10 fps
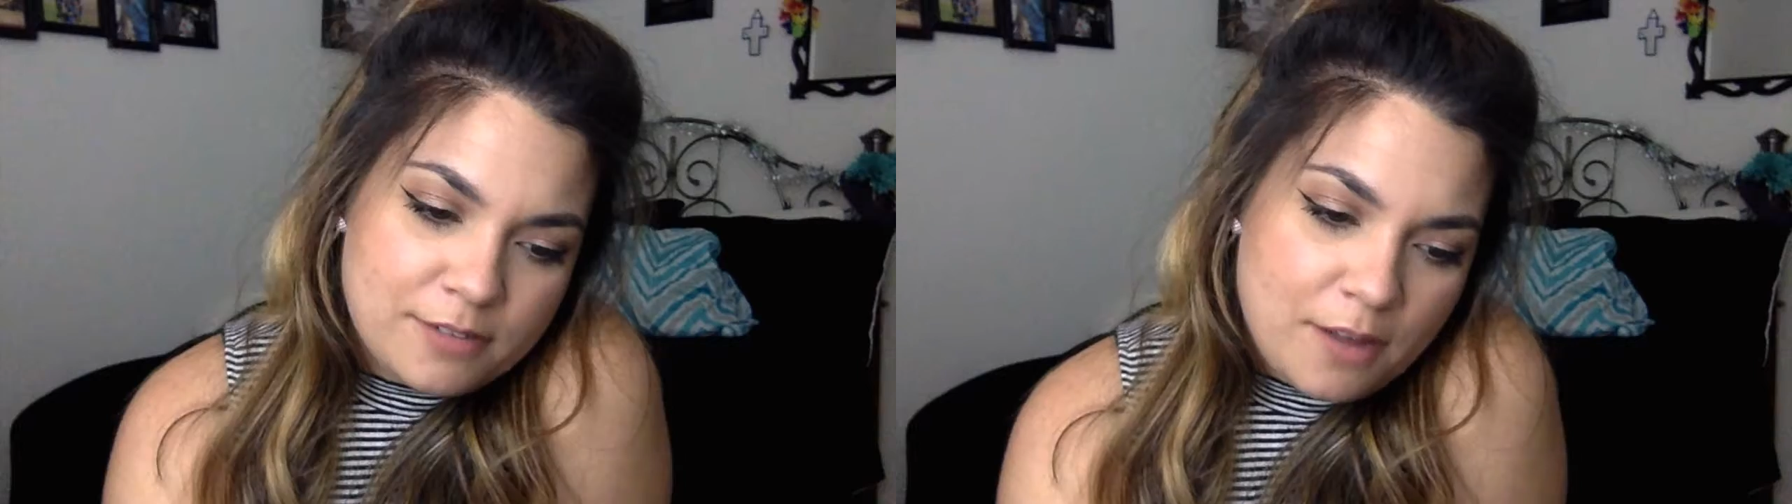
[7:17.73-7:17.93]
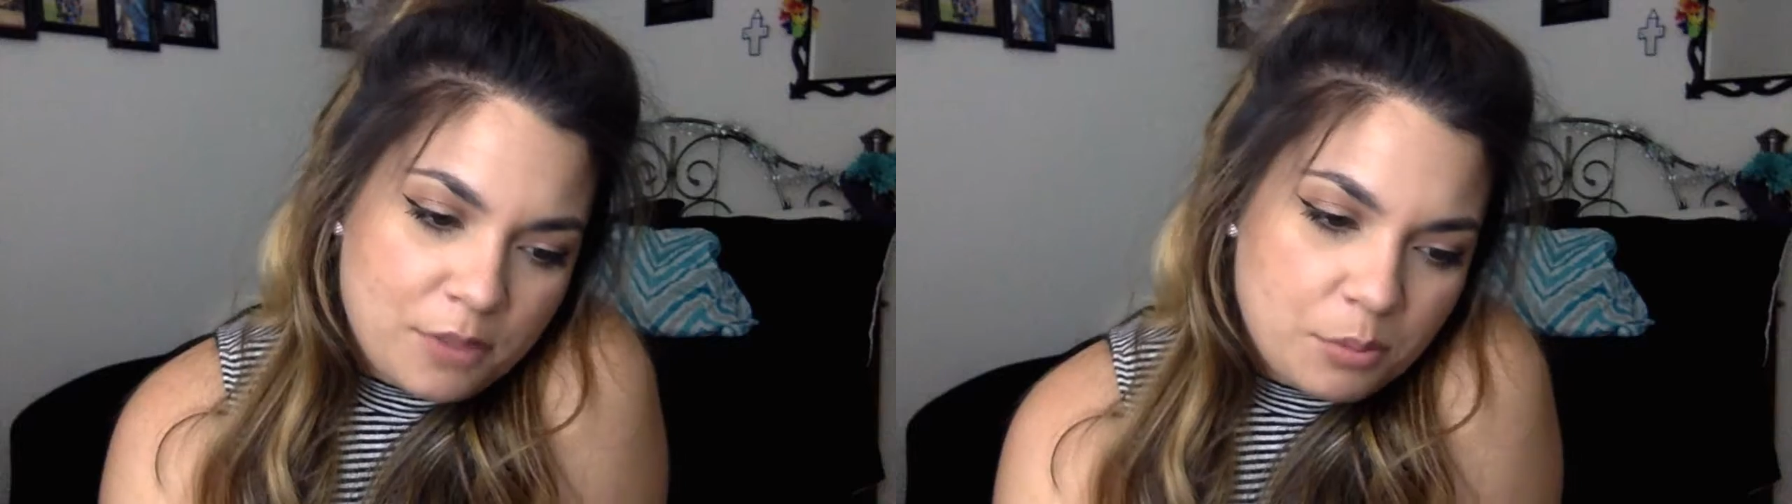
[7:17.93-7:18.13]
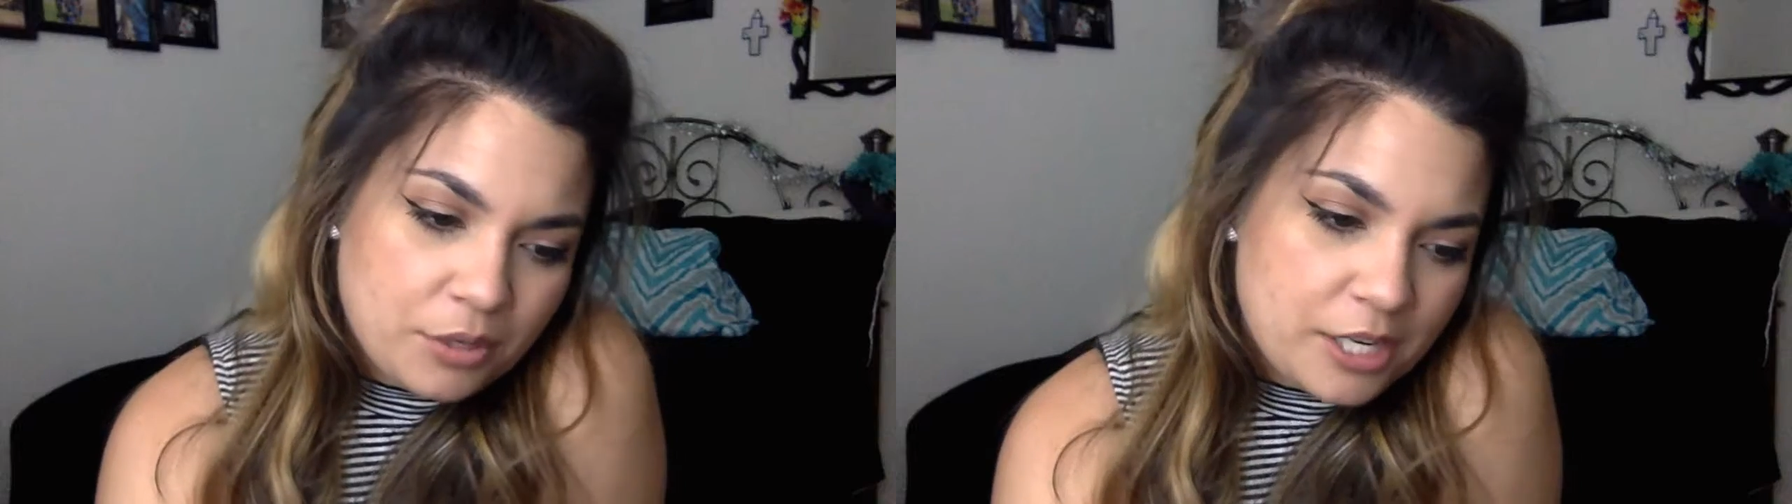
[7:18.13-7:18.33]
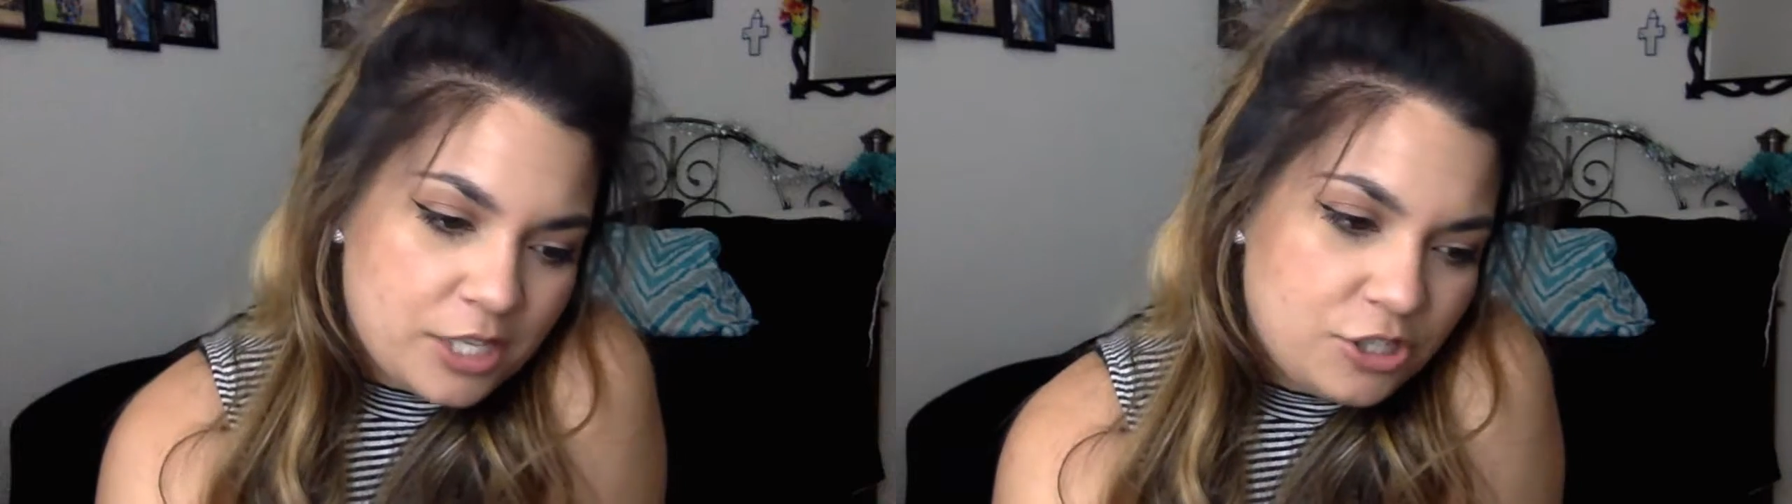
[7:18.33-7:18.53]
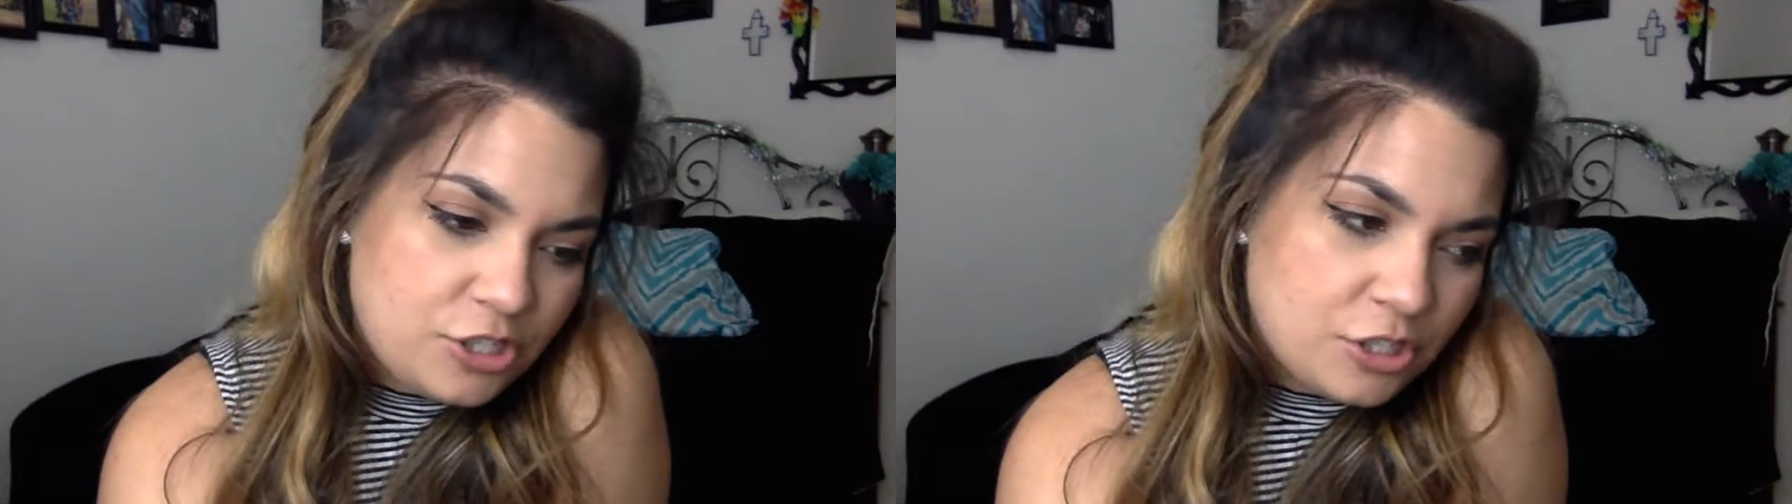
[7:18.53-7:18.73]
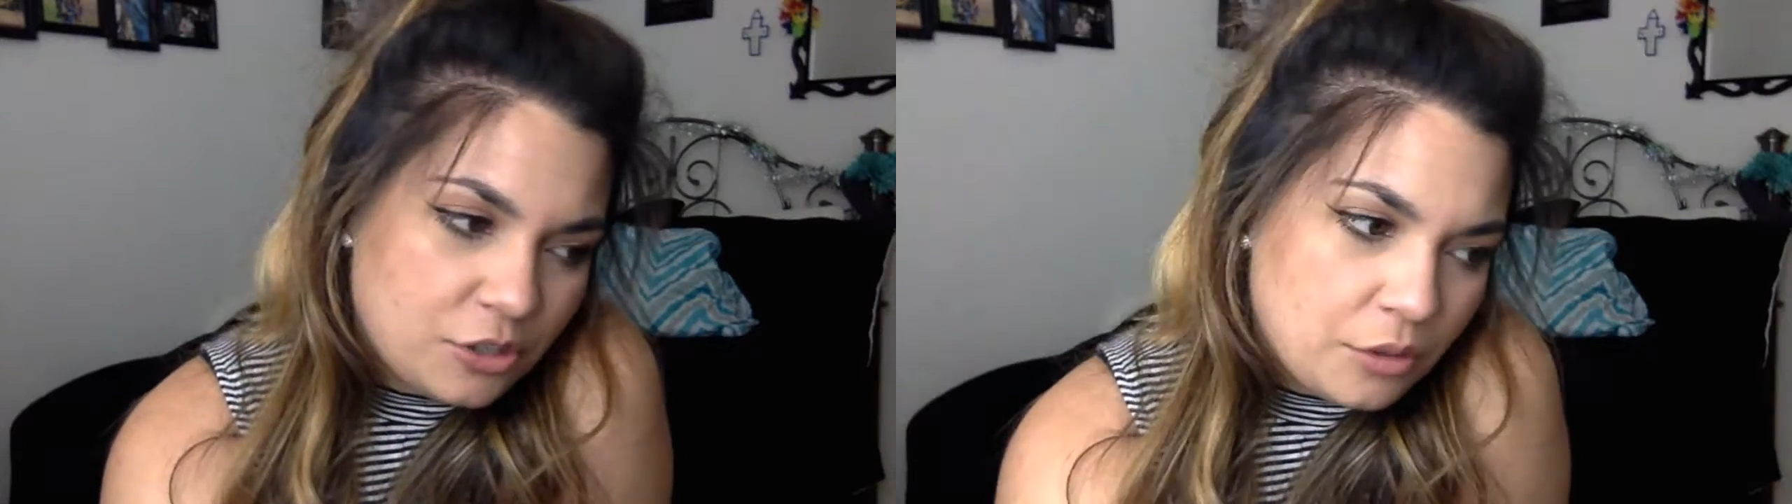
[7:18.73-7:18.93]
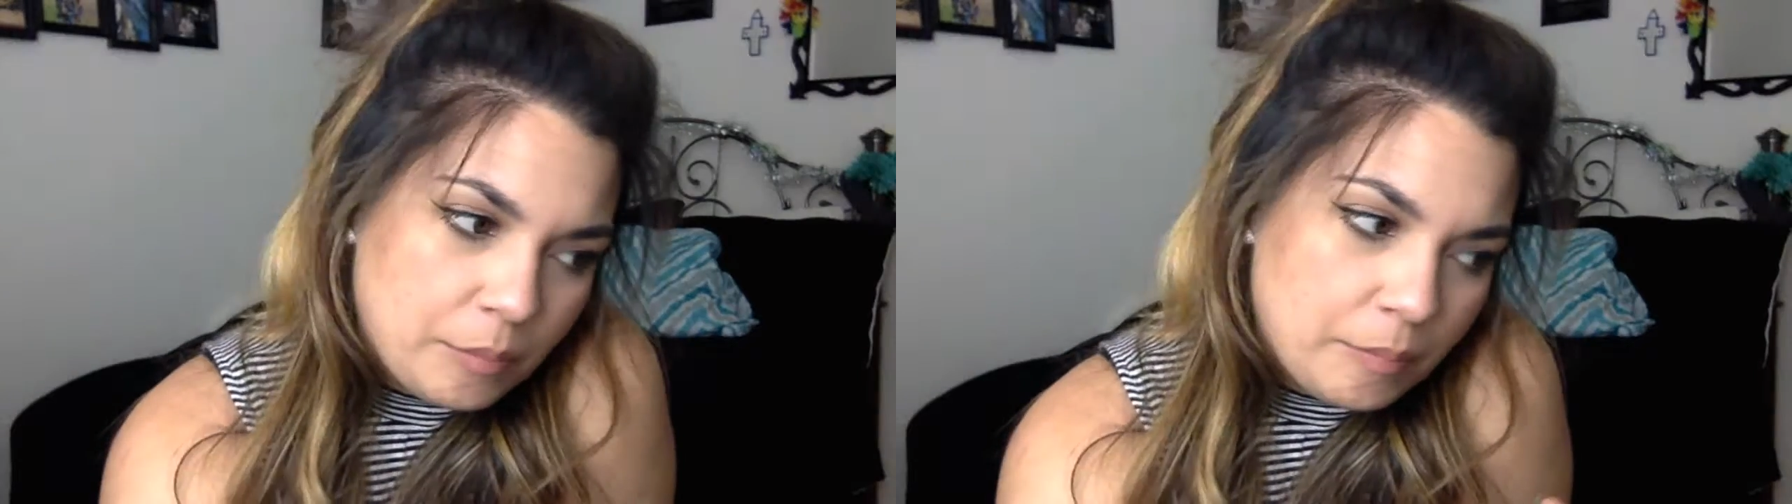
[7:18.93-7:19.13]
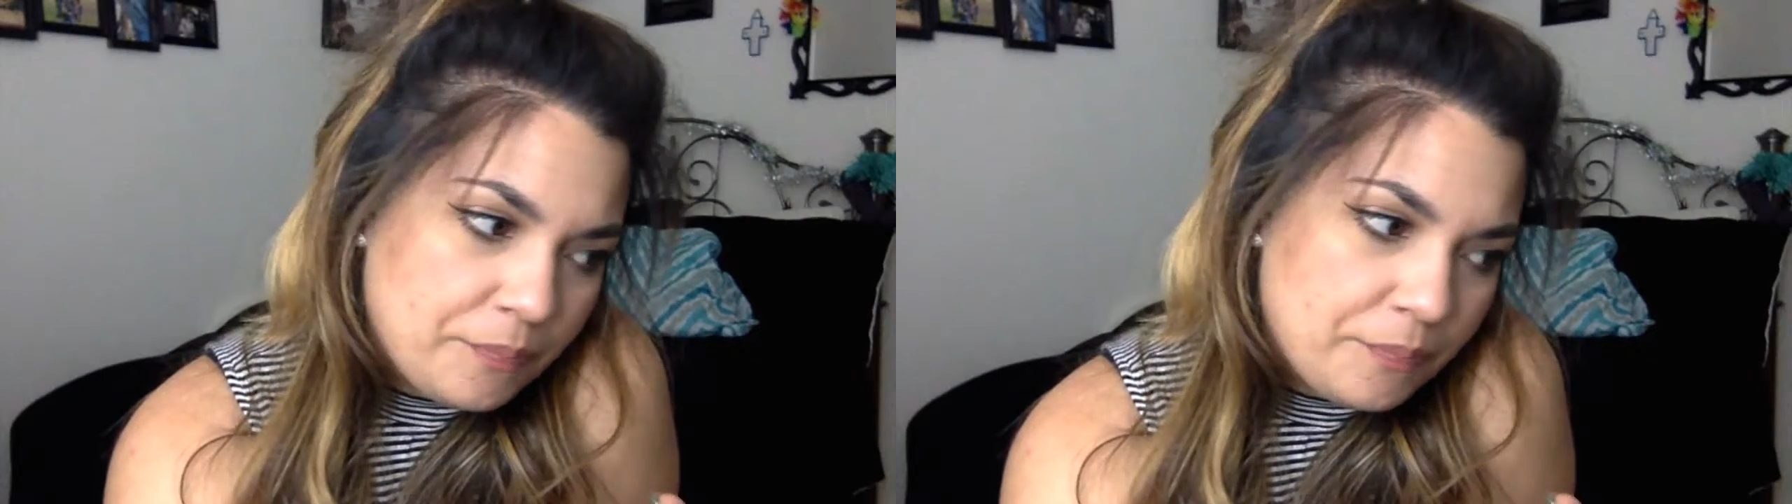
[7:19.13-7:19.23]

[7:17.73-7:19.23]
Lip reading: off the bridge till